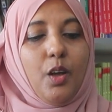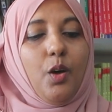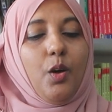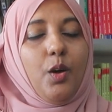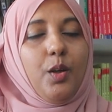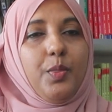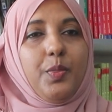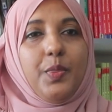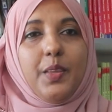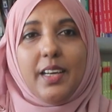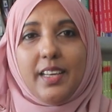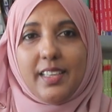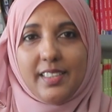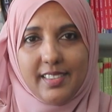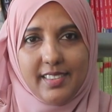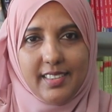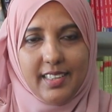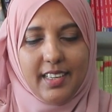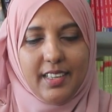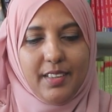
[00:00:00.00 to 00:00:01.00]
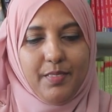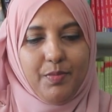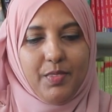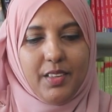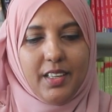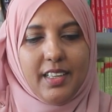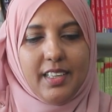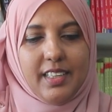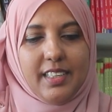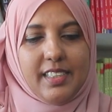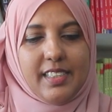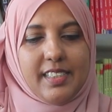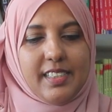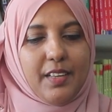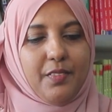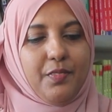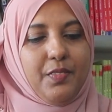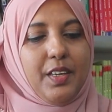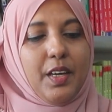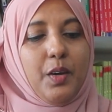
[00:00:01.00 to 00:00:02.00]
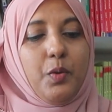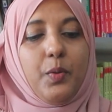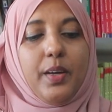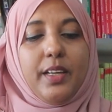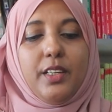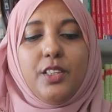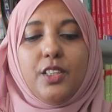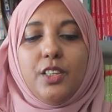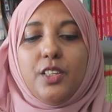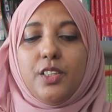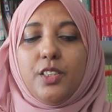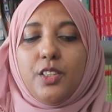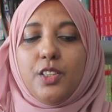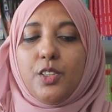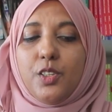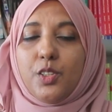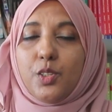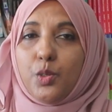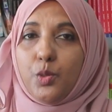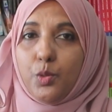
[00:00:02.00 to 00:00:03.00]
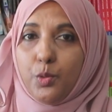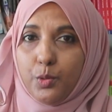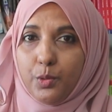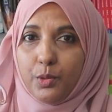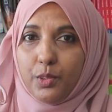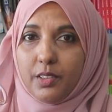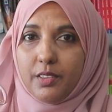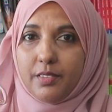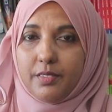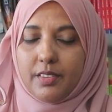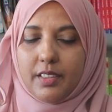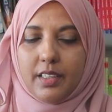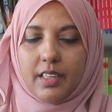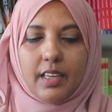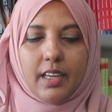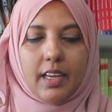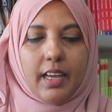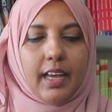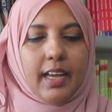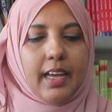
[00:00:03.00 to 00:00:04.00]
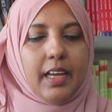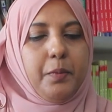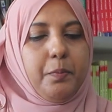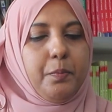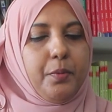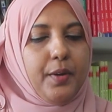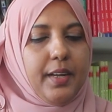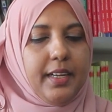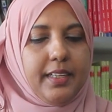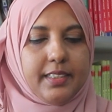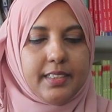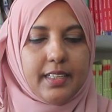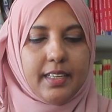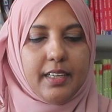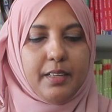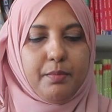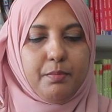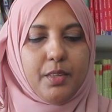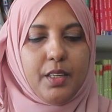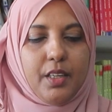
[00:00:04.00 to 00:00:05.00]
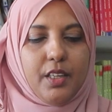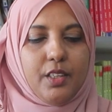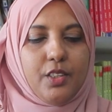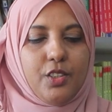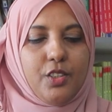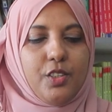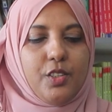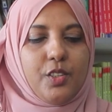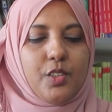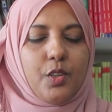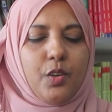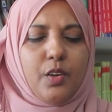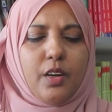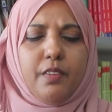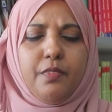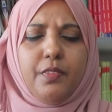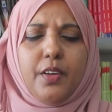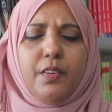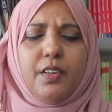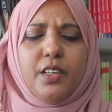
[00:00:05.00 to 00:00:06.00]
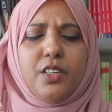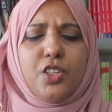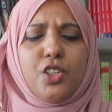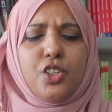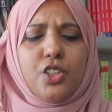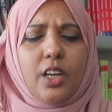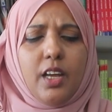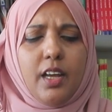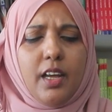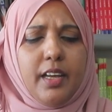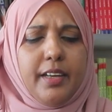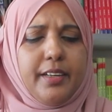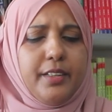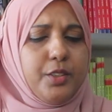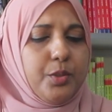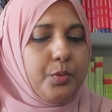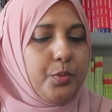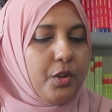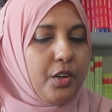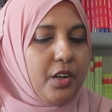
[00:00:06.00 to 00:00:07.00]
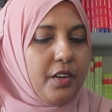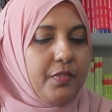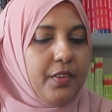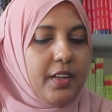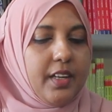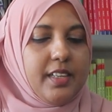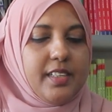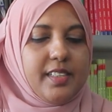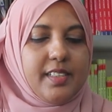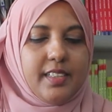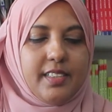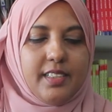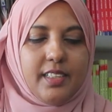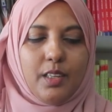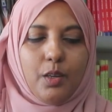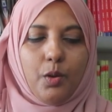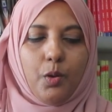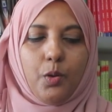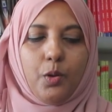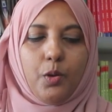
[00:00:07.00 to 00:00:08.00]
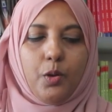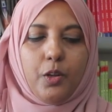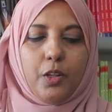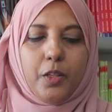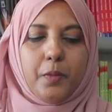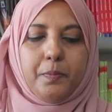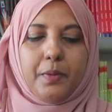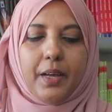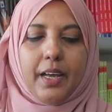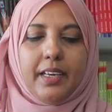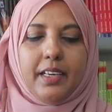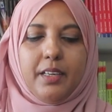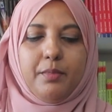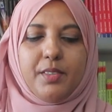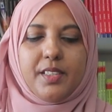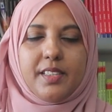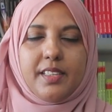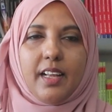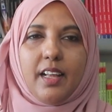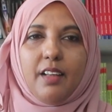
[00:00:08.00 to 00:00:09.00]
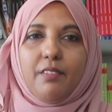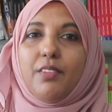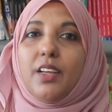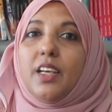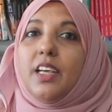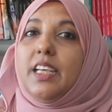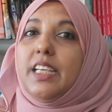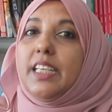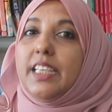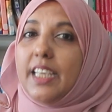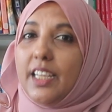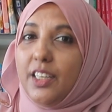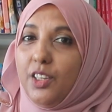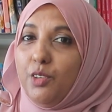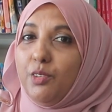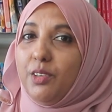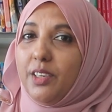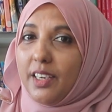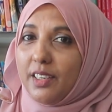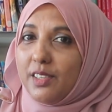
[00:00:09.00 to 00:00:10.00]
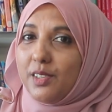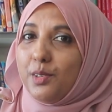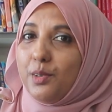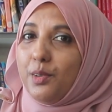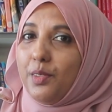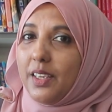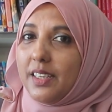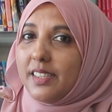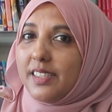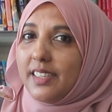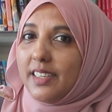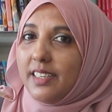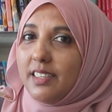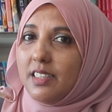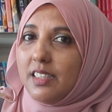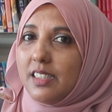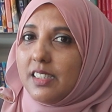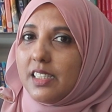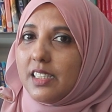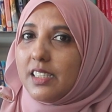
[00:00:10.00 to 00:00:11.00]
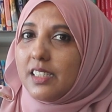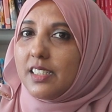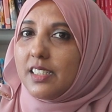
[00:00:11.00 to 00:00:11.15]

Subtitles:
On Thursday, Safiyya went to school. At break time, she saw a very shy dwarf sitting all by himself. Can you guess who this is?